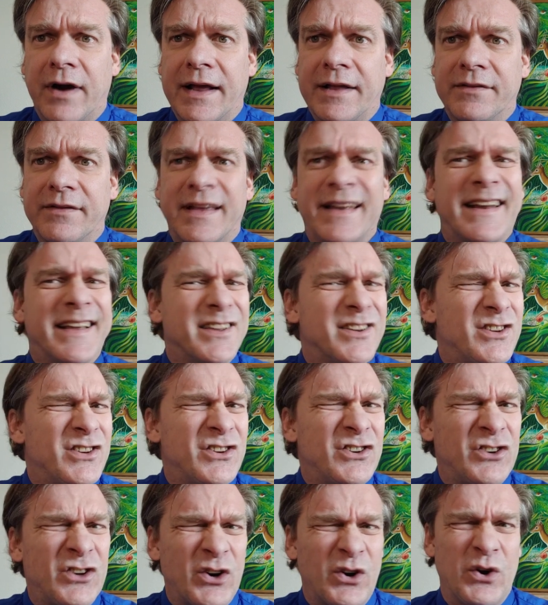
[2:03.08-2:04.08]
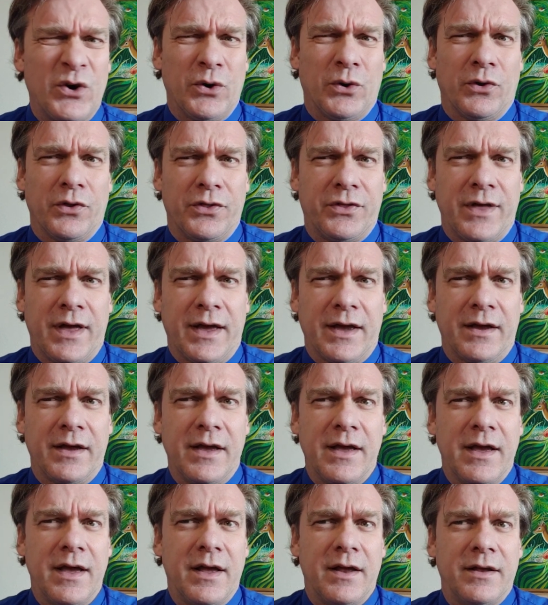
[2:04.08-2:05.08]
rates, an external thing,
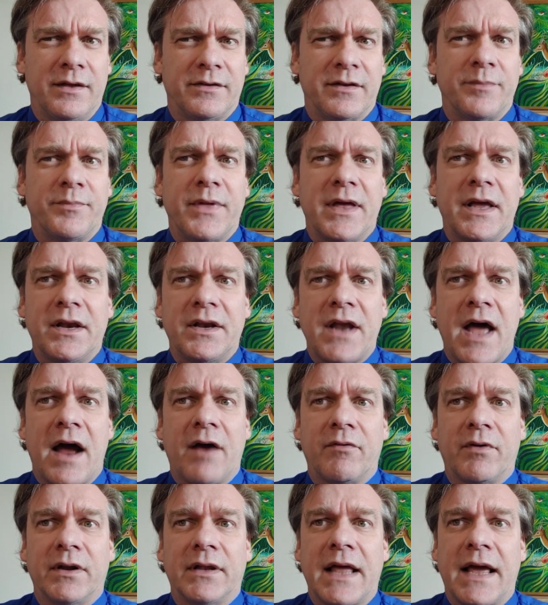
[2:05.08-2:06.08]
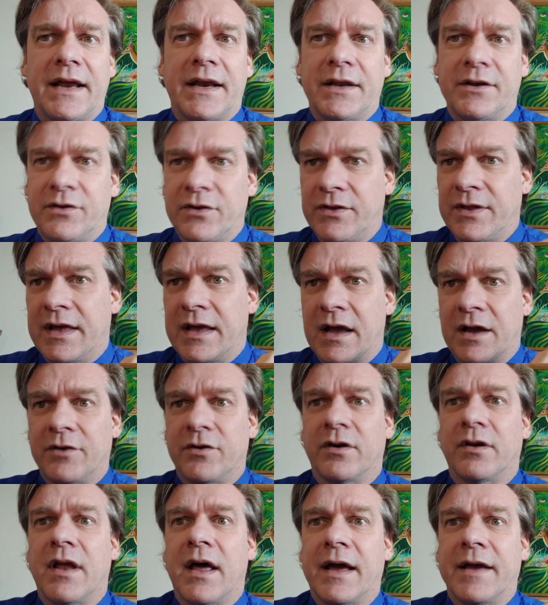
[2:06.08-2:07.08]
something not related to the
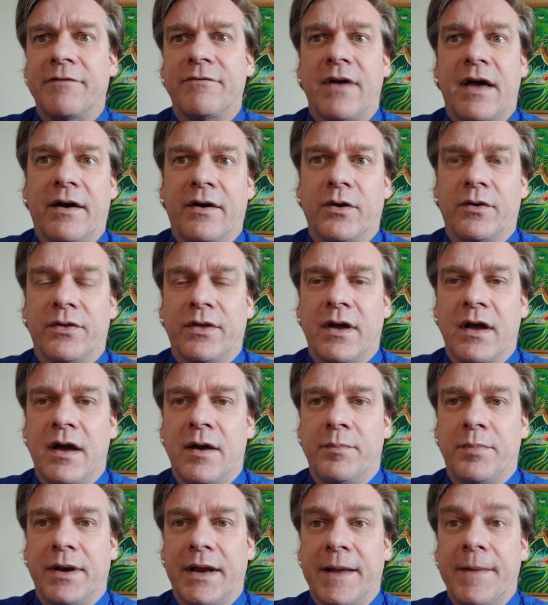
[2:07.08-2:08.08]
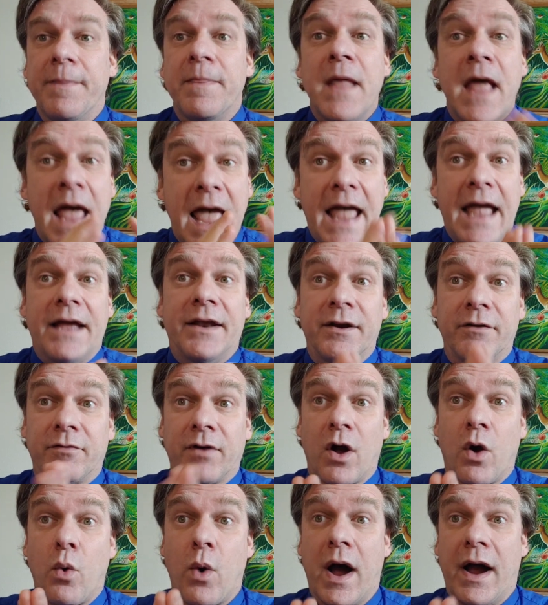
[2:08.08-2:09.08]
underlying value of the company. And it
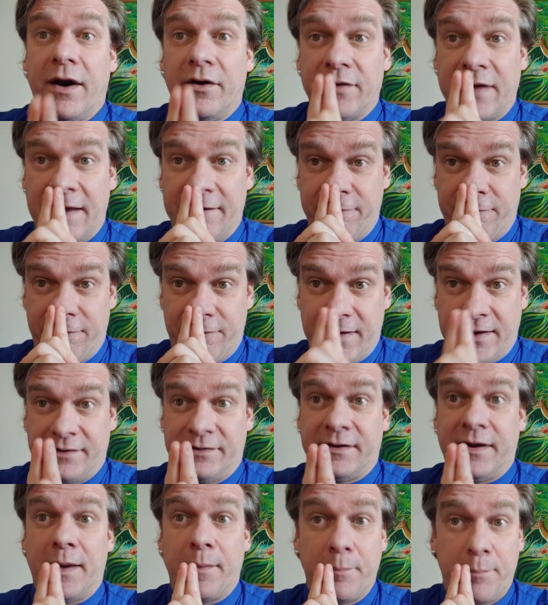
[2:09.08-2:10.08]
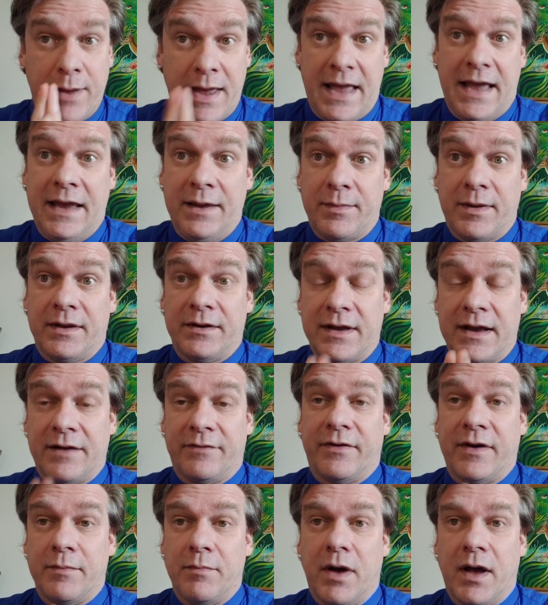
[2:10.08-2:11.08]
requires a fixed payment
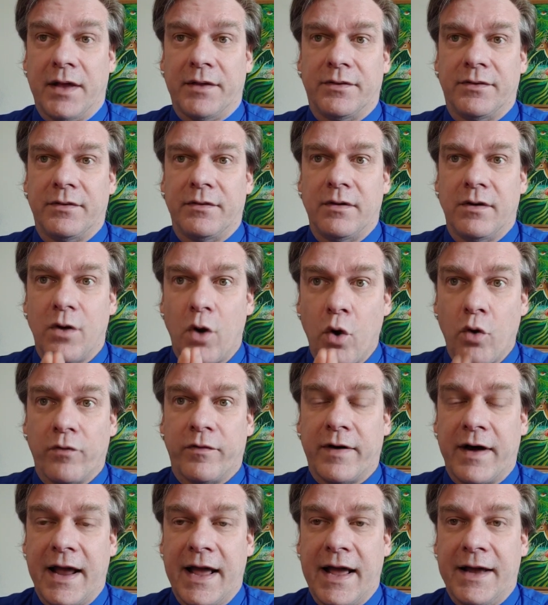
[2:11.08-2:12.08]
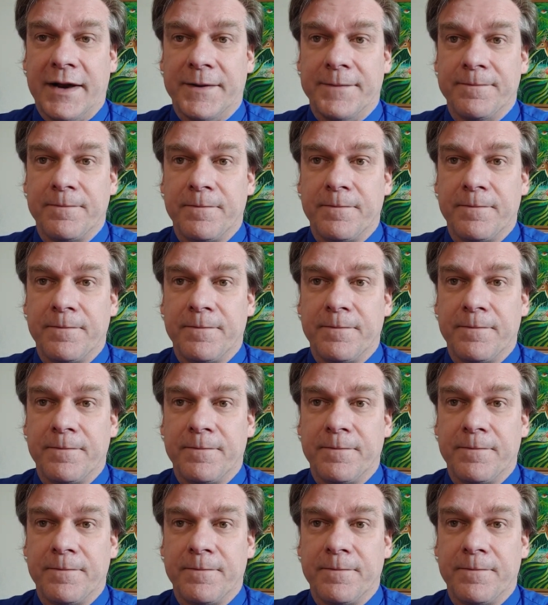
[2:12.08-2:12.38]
every month, overhead.